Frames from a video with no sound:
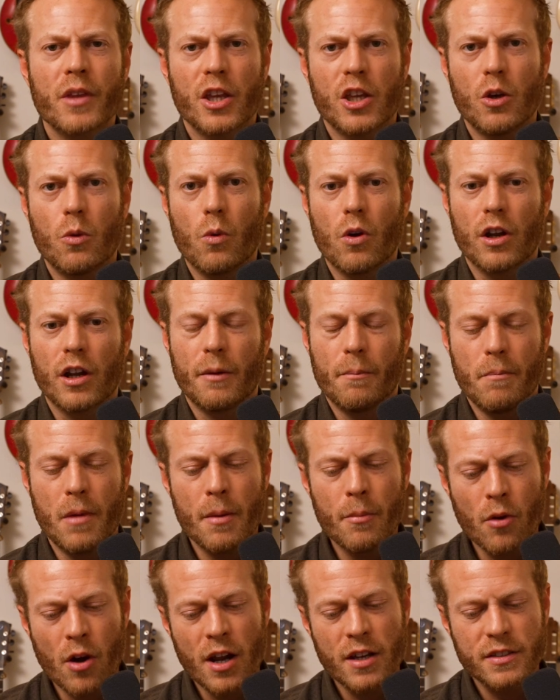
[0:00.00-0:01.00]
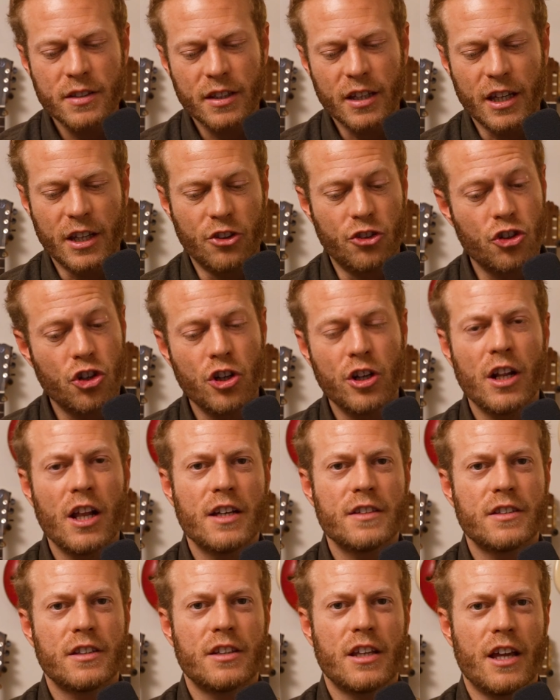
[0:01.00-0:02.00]
You want to memorize it,
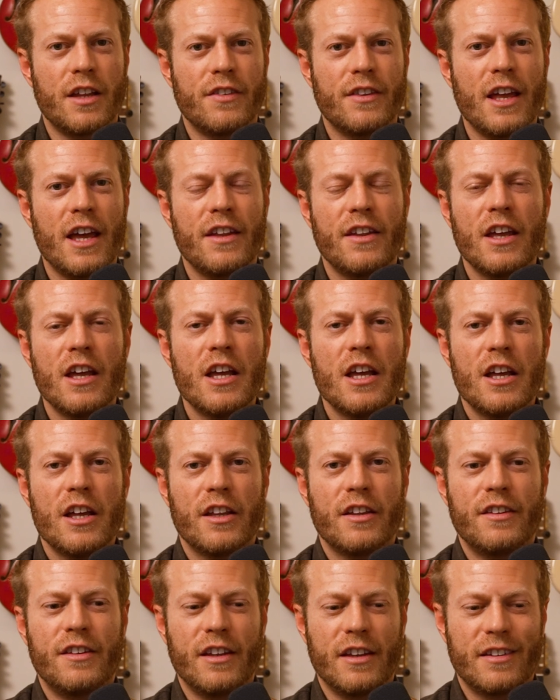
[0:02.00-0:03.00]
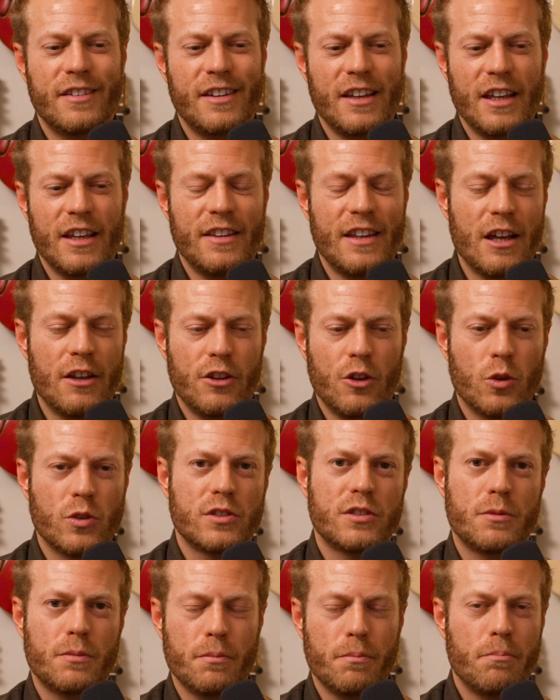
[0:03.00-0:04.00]
internalize it, and then
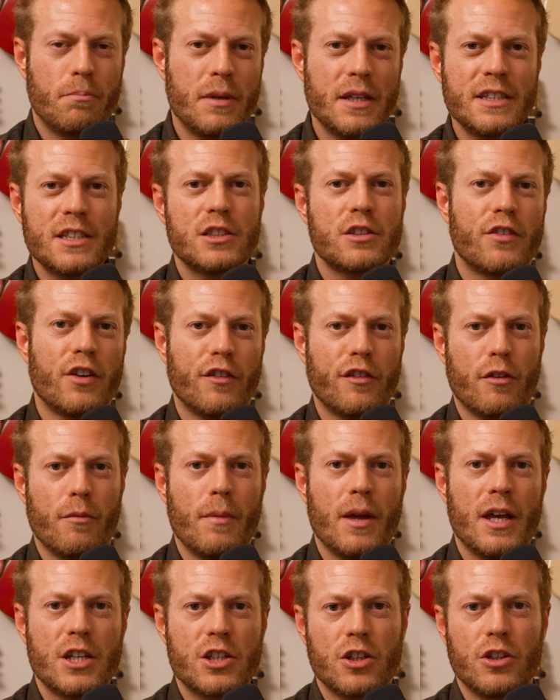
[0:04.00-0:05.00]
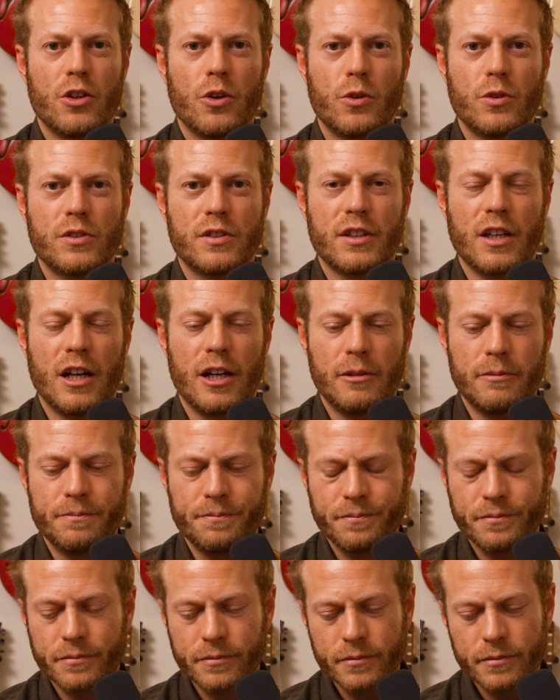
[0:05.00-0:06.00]
those pieces of information, those
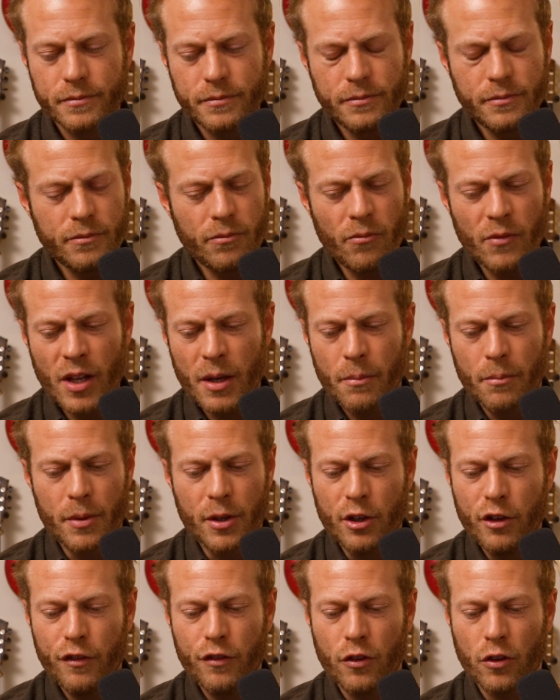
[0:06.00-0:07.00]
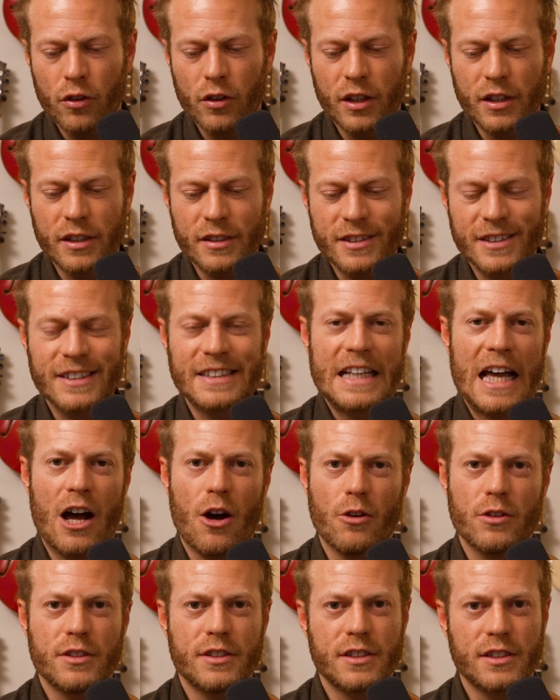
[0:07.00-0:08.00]
beautiful
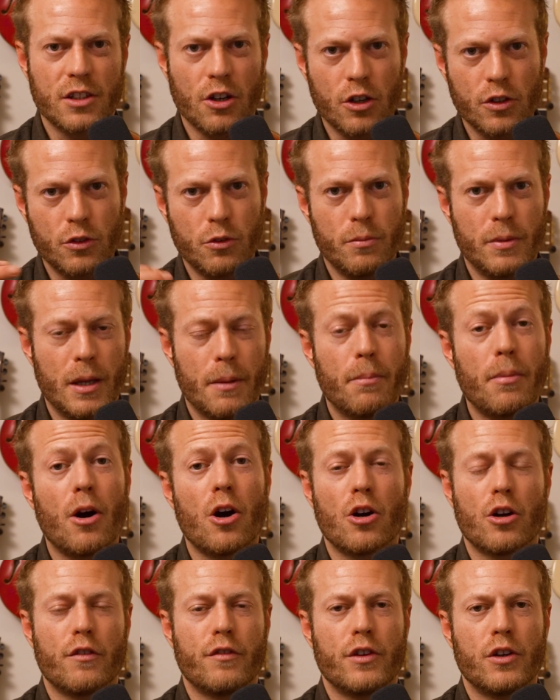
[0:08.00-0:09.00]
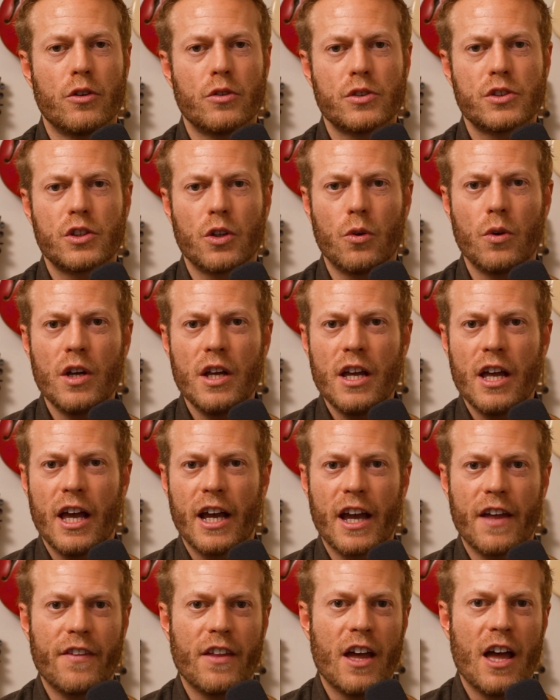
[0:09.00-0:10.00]
sounds start to be a part of you. So
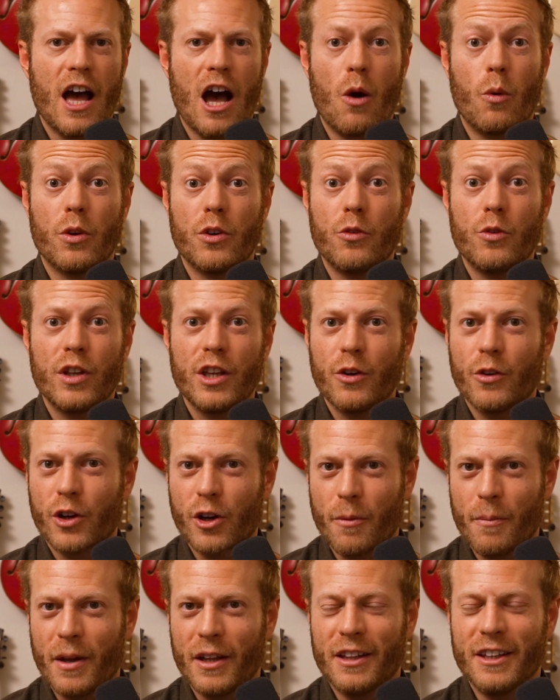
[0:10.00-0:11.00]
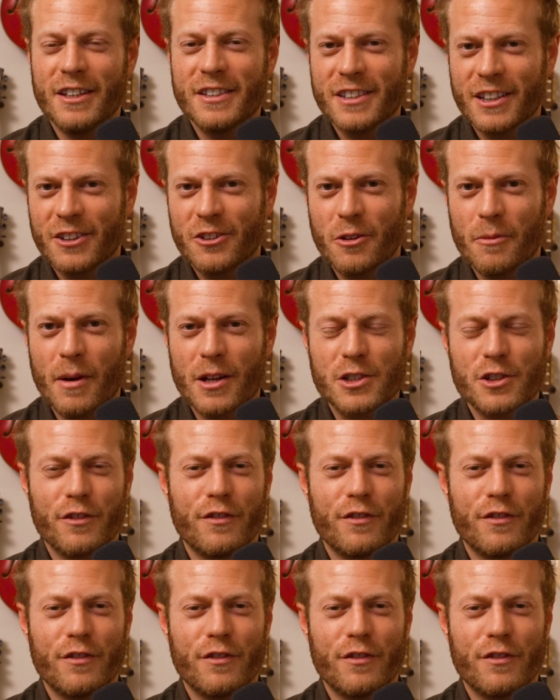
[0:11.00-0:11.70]
again, I would really recommend listening to a bunch of